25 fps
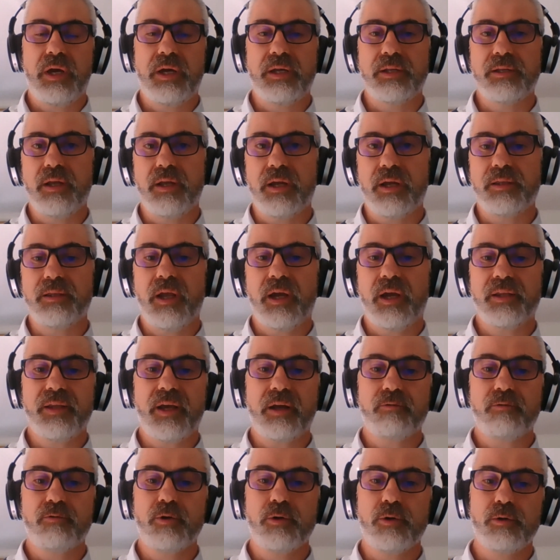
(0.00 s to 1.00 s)
And
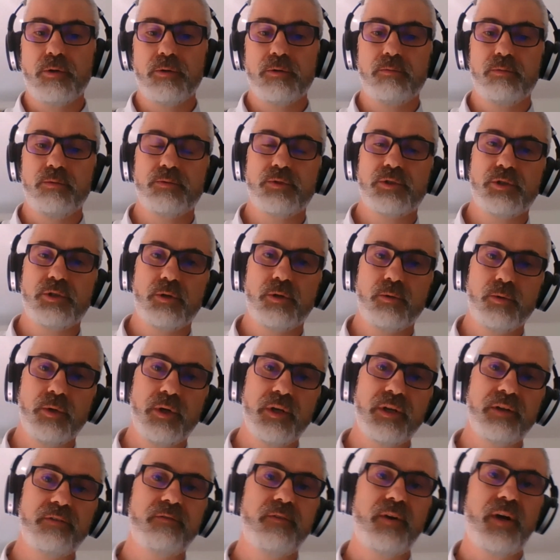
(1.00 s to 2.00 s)
that role
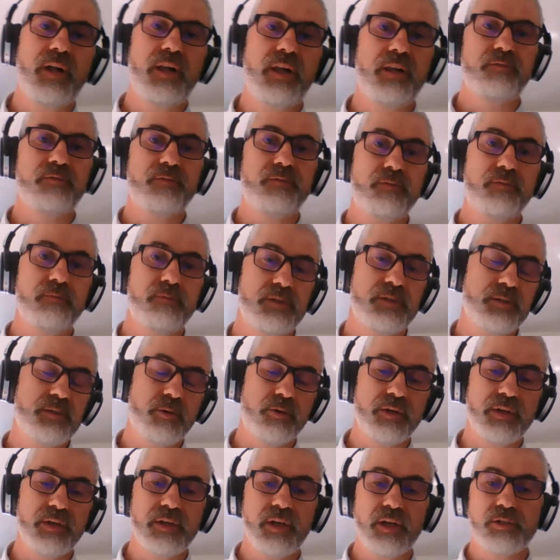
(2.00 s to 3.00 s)
will involve
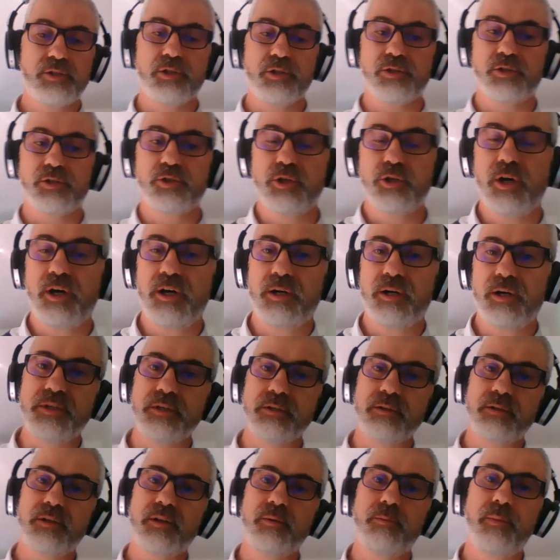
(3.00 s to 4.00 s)
supporting not just jobs
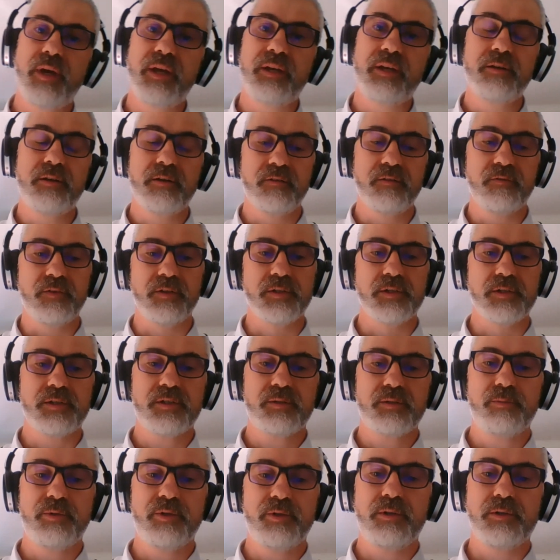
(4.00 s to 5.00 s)
and
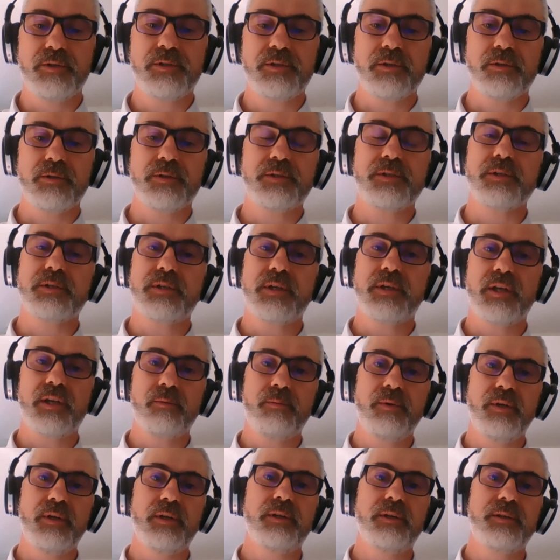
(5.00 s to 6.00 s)
competitiveness, but also
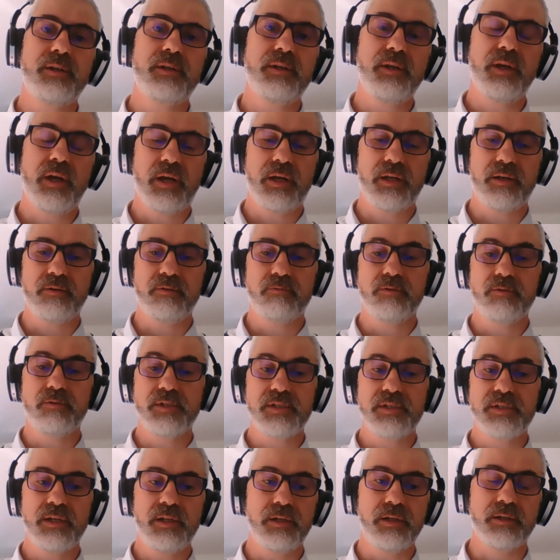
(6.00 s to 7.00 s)
sustainability and
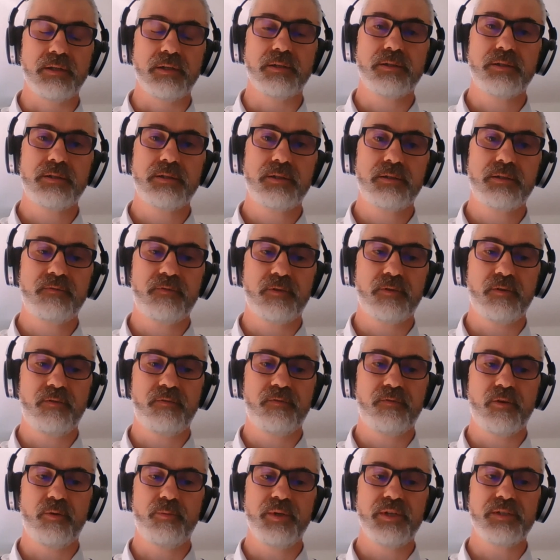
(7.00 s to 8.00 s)
resilience
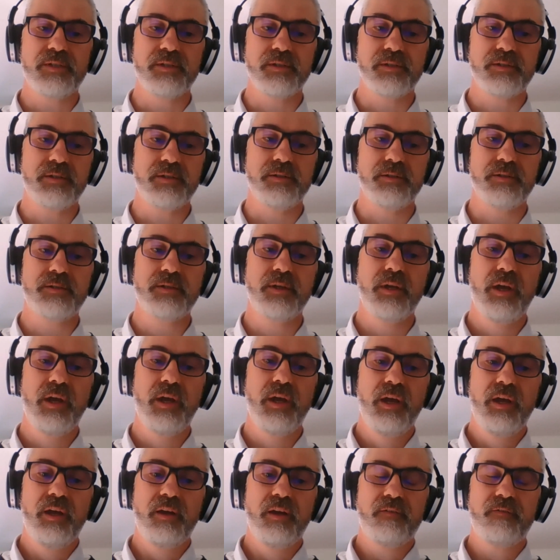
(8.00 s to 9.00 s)
for businesses
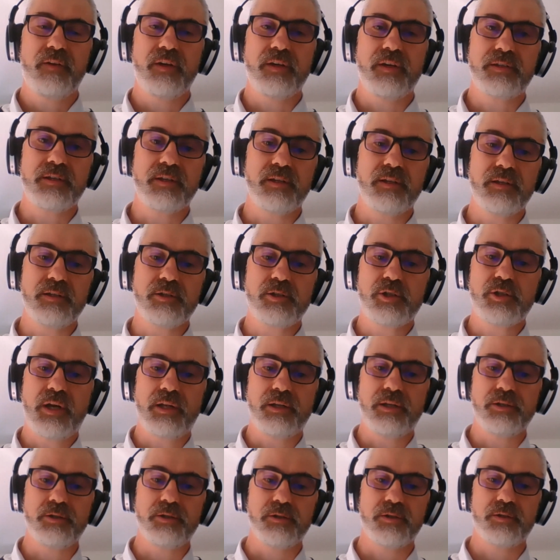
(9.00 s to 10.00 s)
facing these
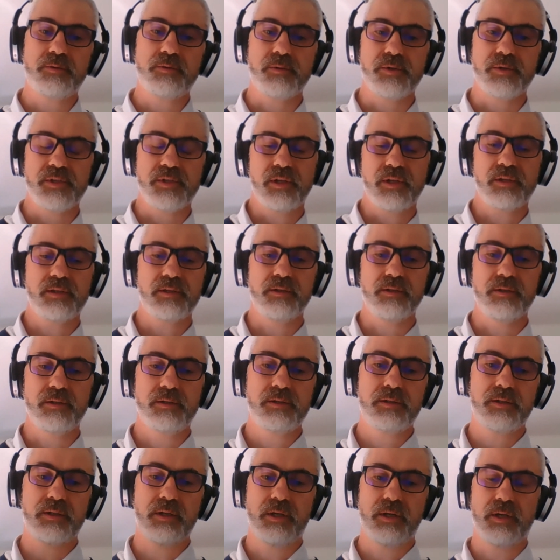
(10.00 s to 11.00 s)
challenges presented
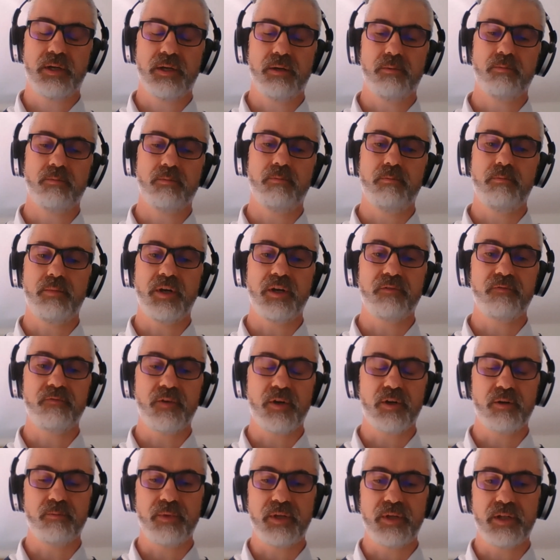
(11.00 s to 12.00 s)
by
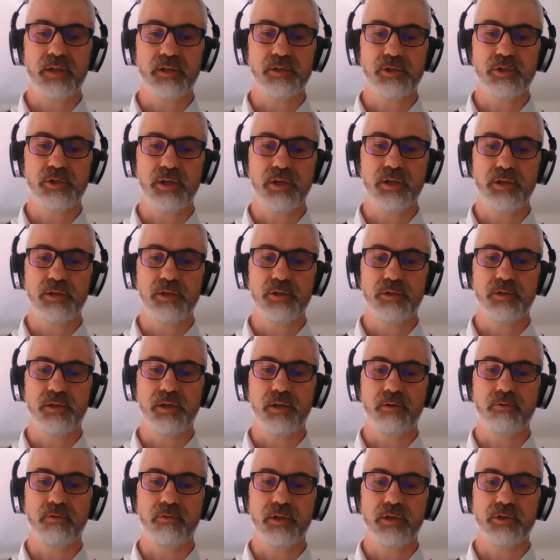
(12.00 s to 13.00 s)
environmental change
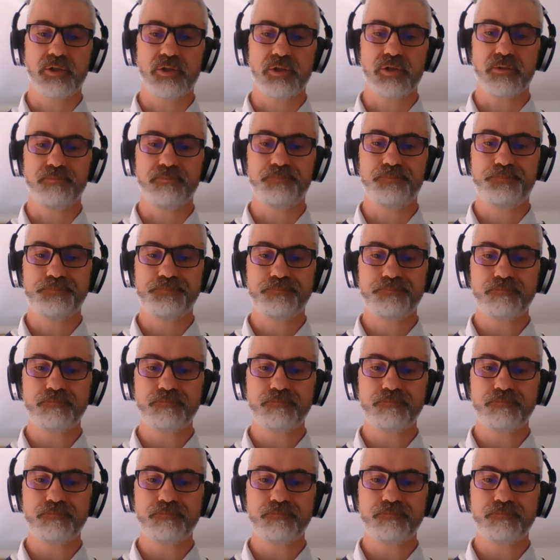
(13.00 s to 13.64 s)
and degradation.